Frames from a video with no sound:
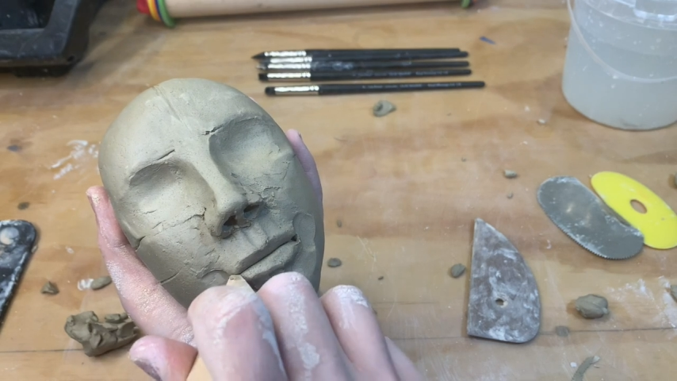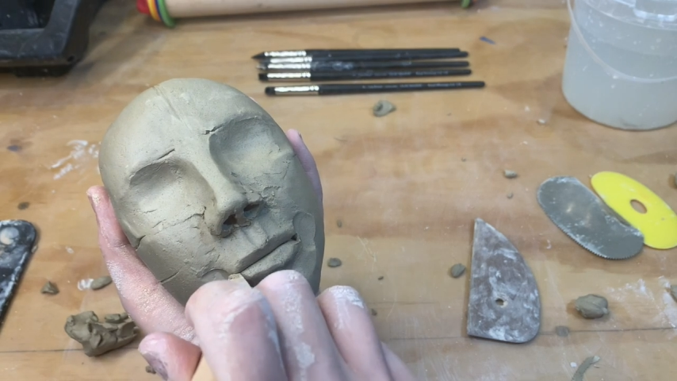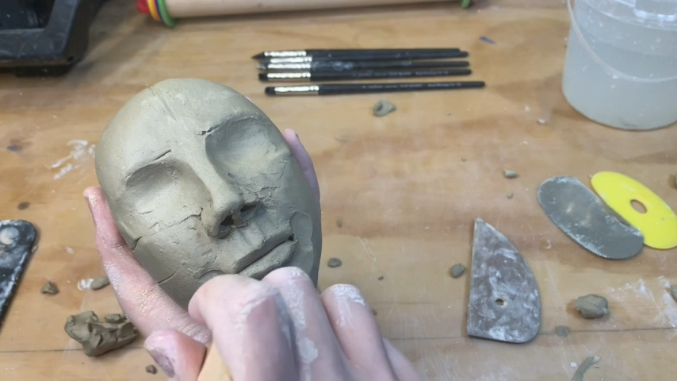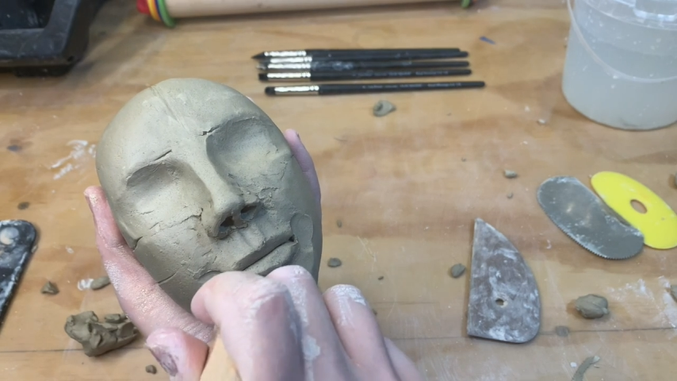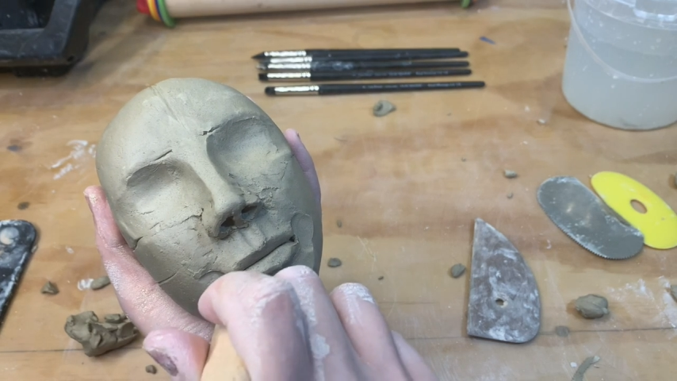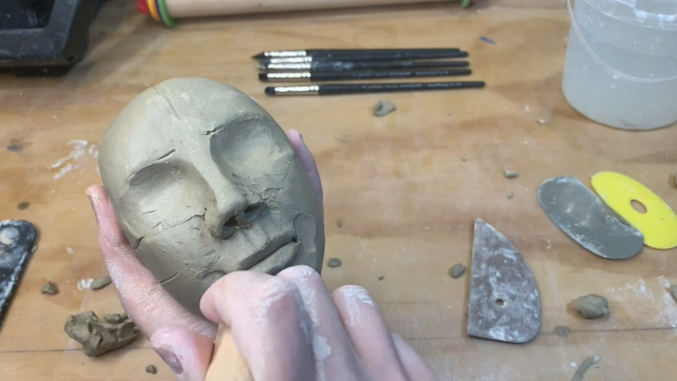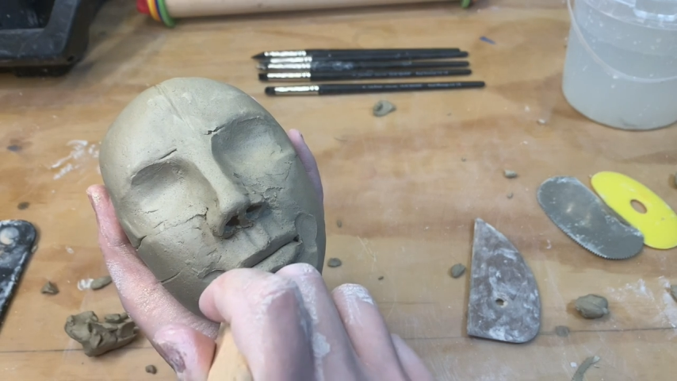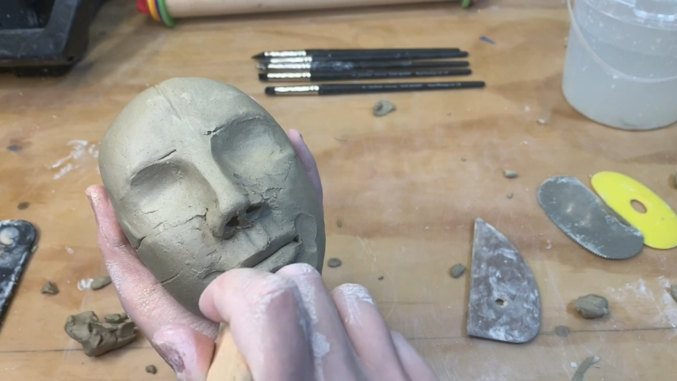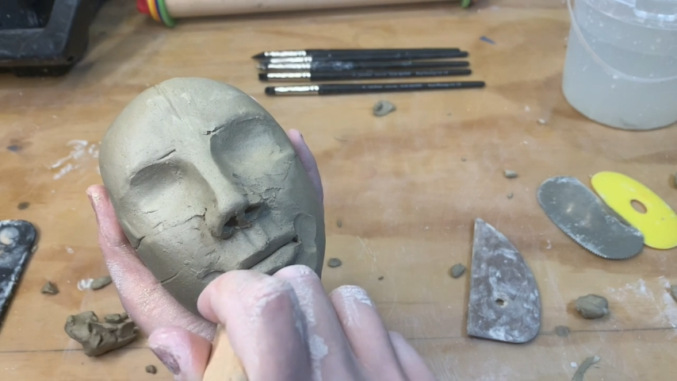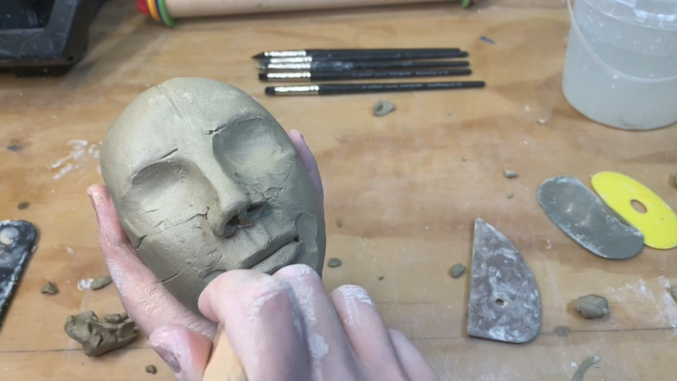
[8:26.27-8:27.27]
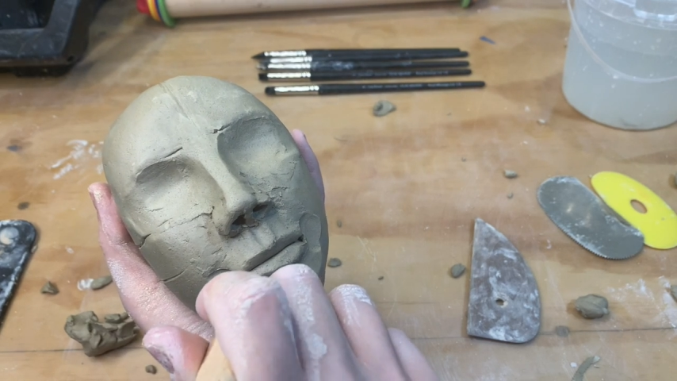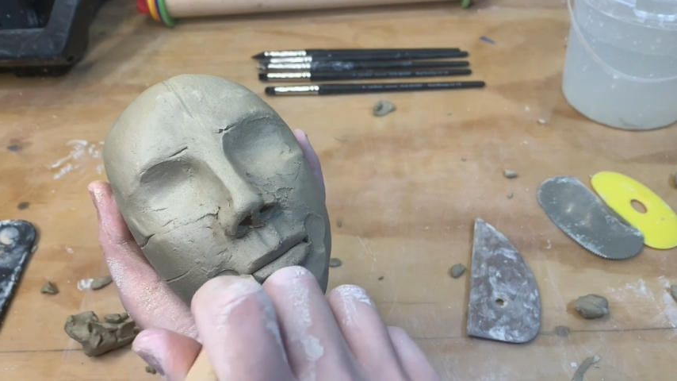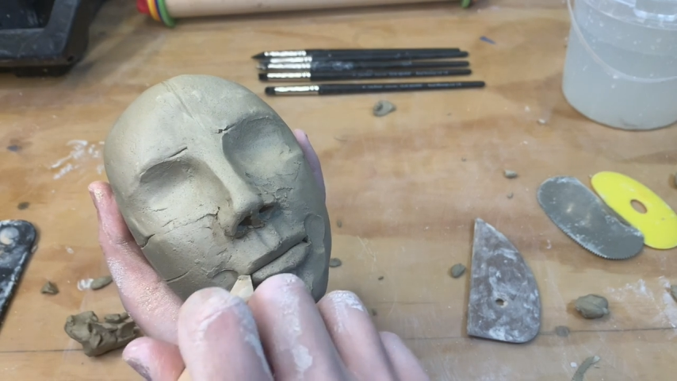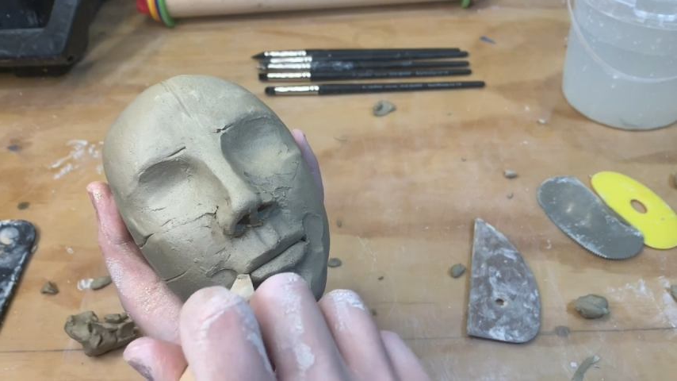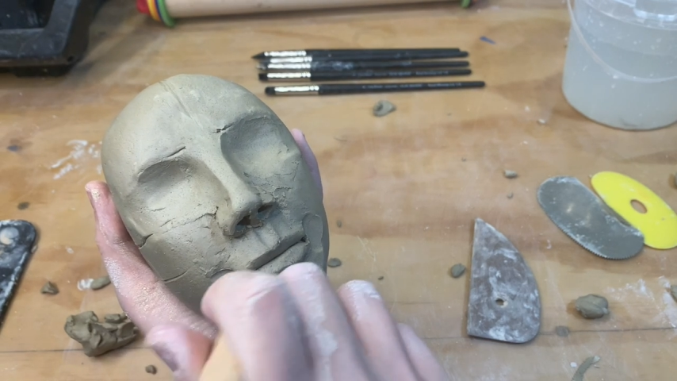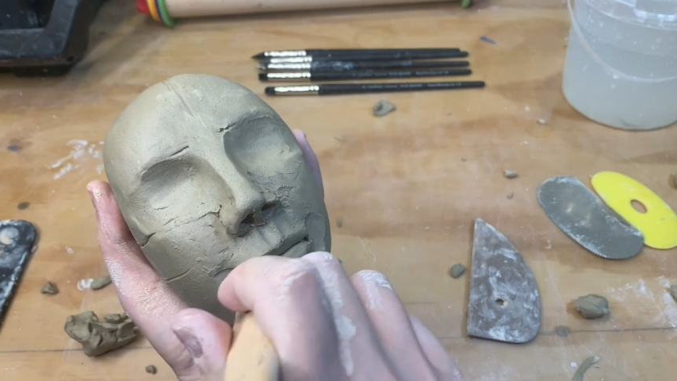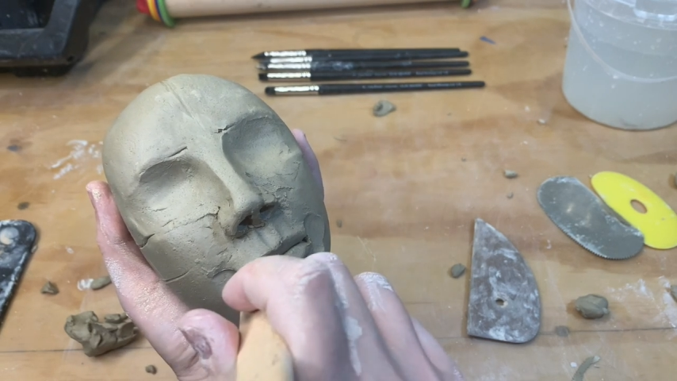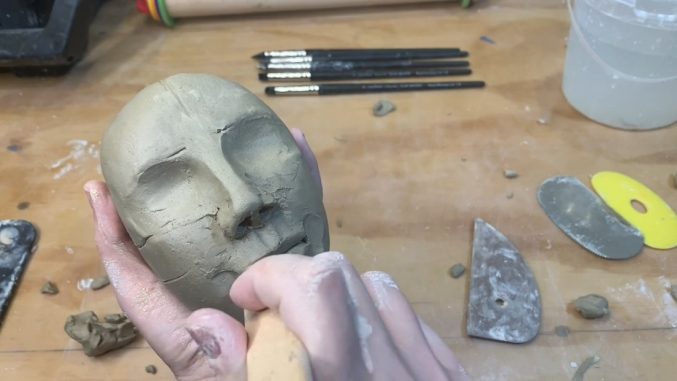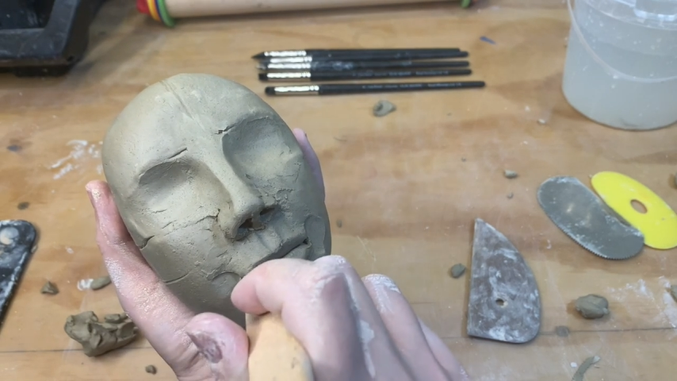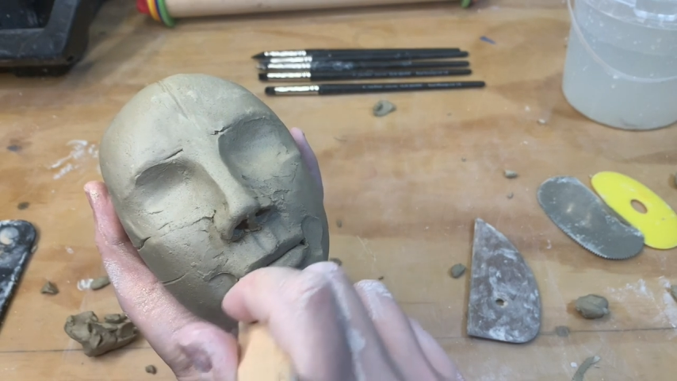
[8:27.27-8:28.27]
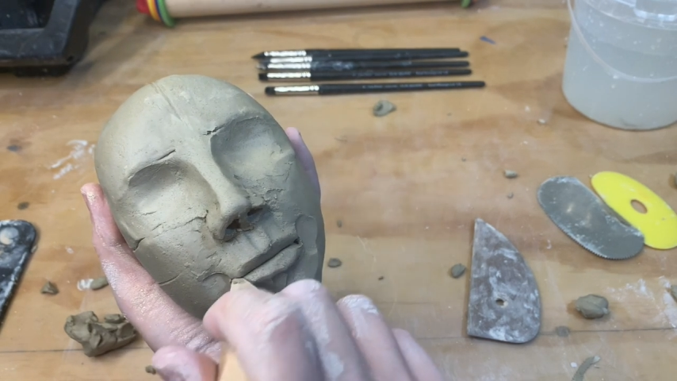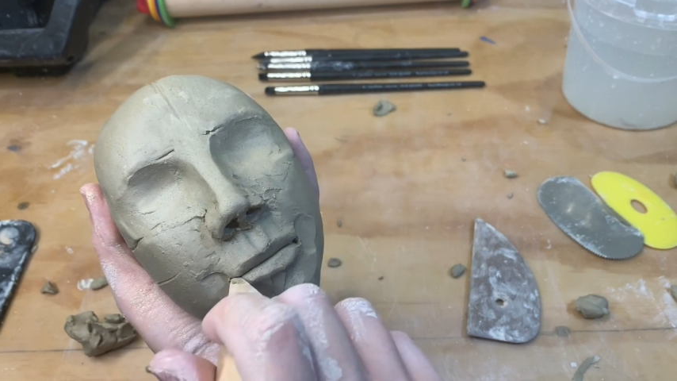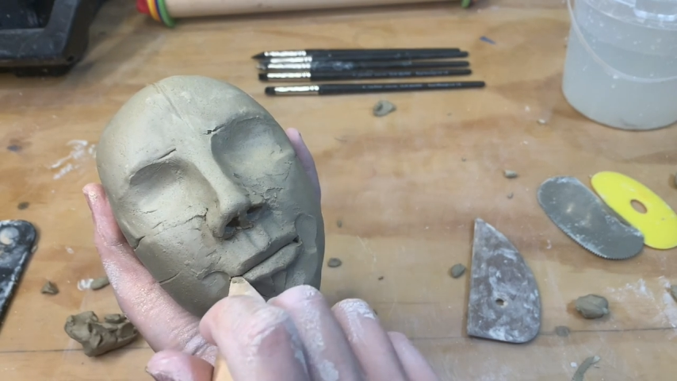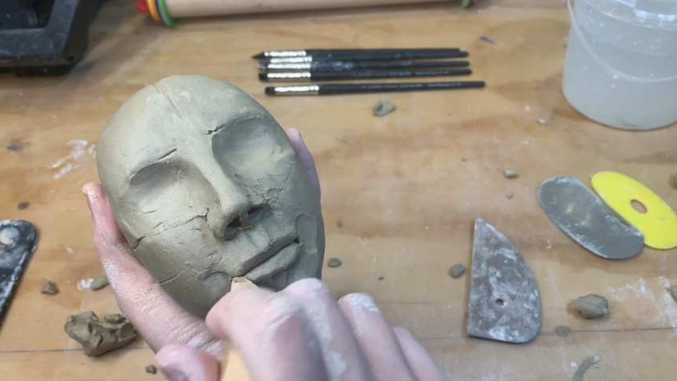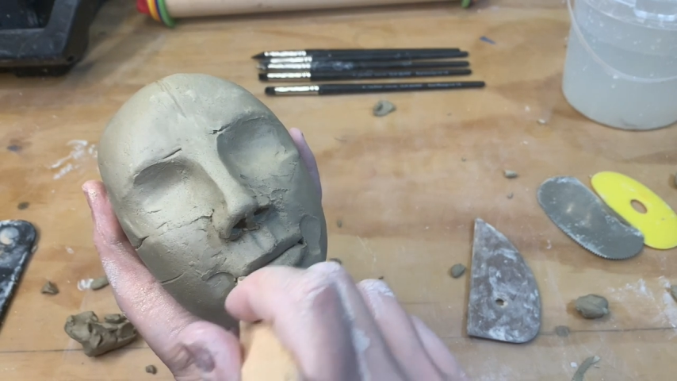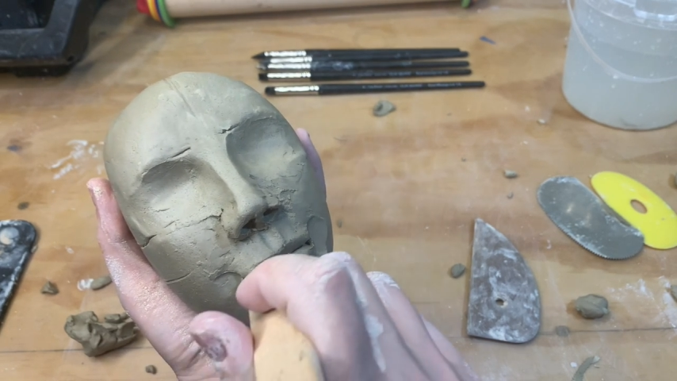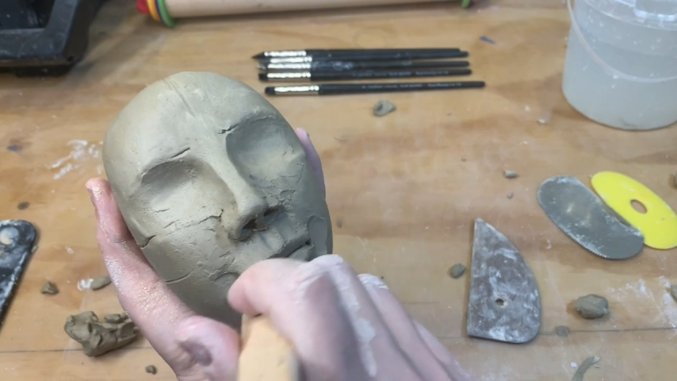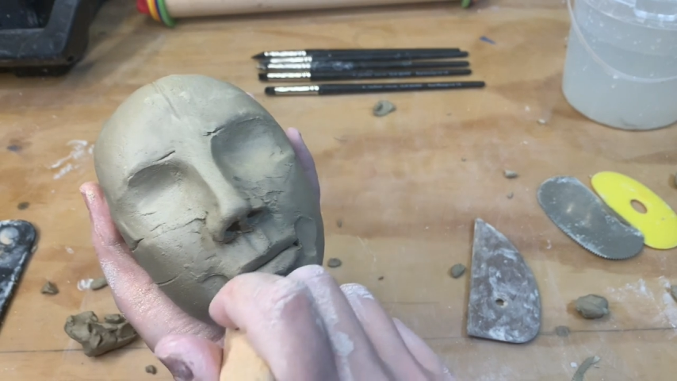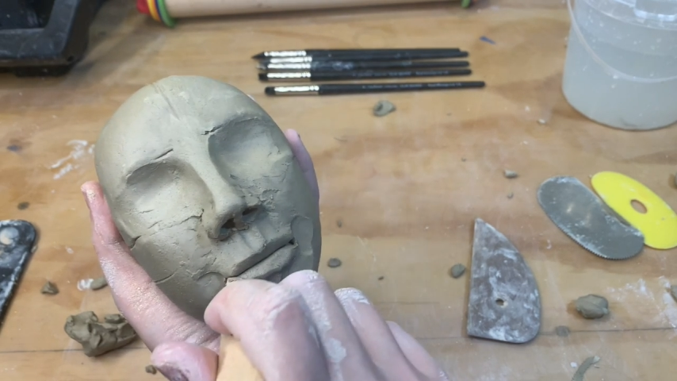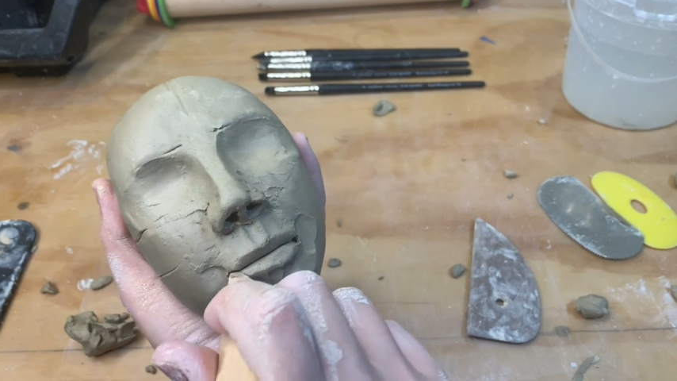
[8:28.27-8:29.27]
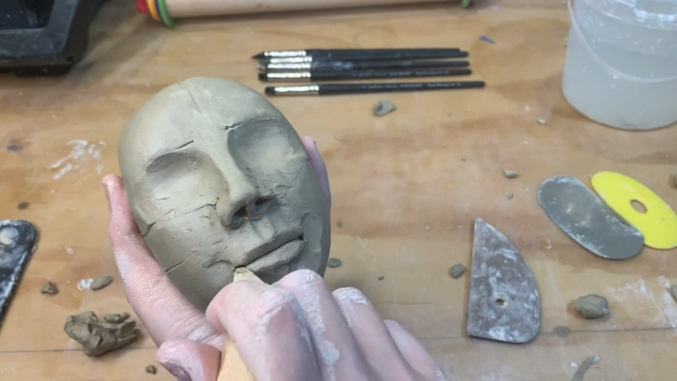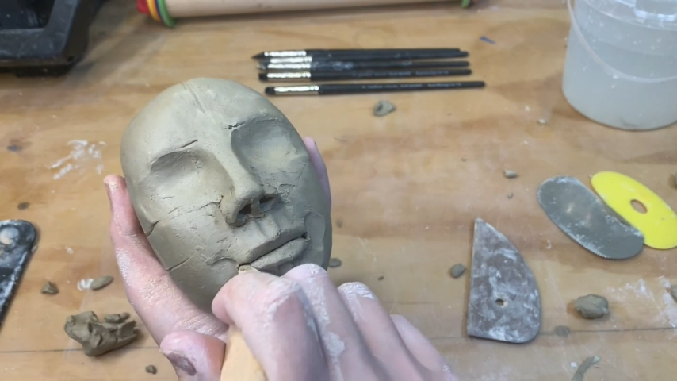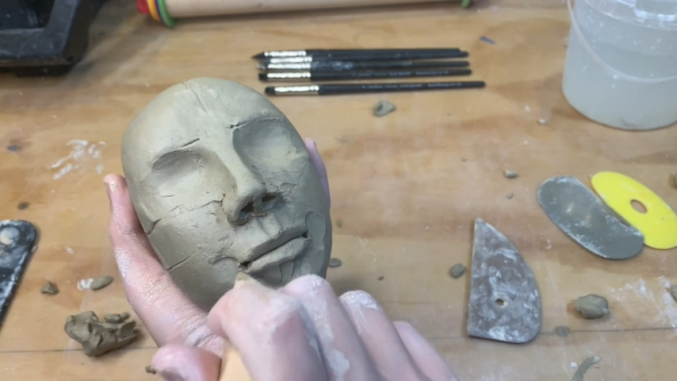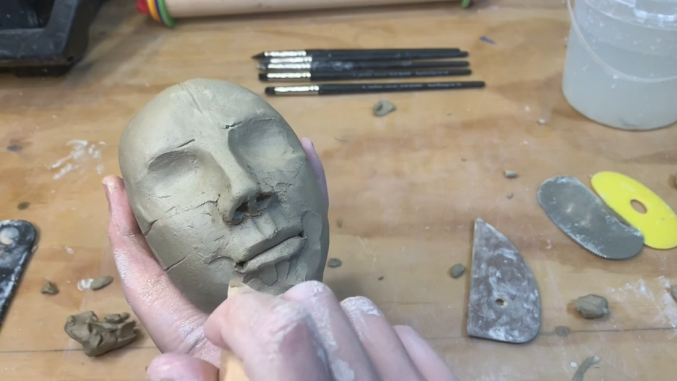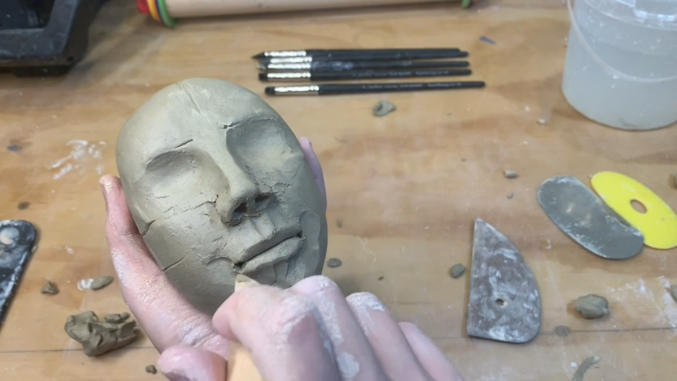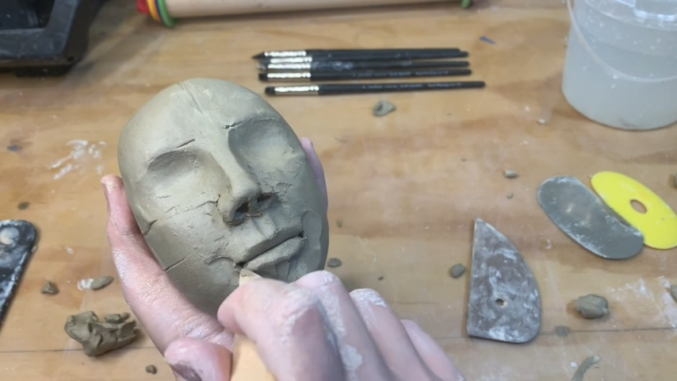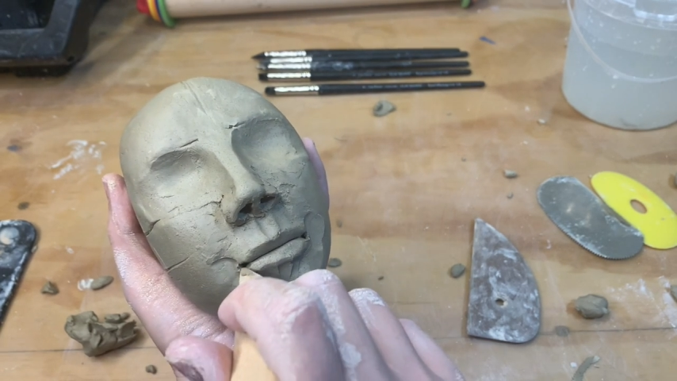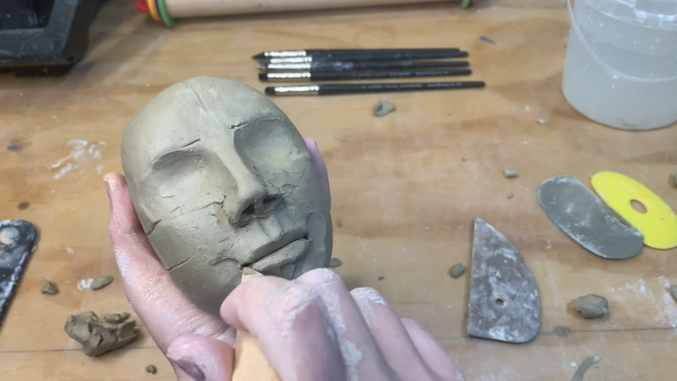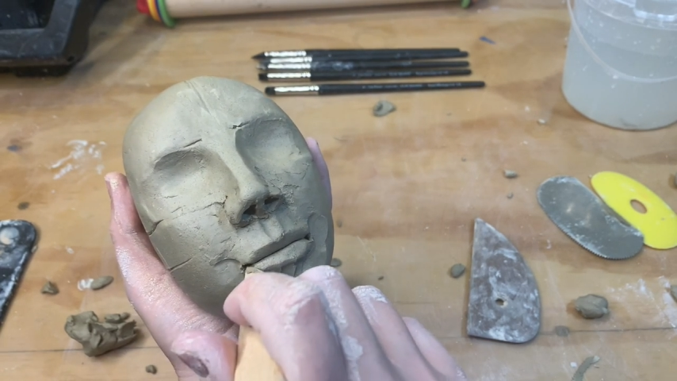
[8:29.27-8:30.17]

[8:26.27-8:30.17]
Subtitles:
[unreadable: no face in view]